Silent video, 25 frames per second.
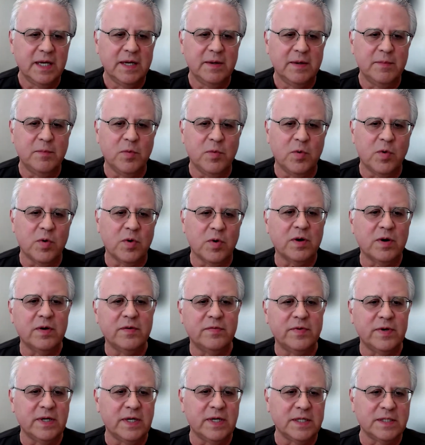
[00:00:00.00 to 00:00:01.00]
more
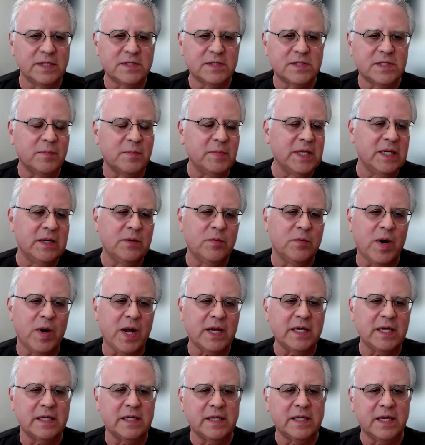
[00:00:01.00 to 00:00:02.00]
of somebody
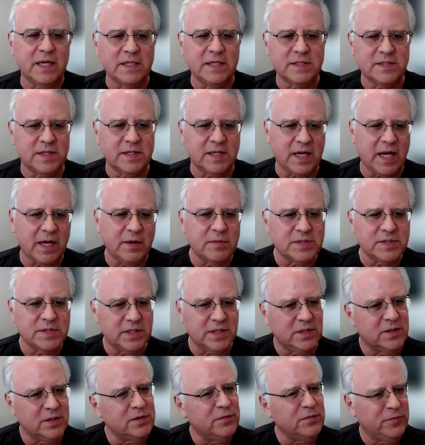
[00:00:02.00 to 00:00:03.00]
recognized that I was a
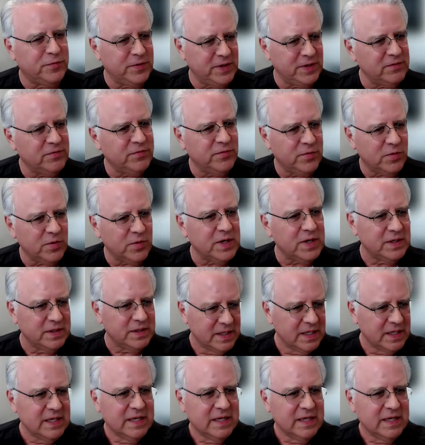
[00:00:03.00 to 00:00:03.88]
good fit for it.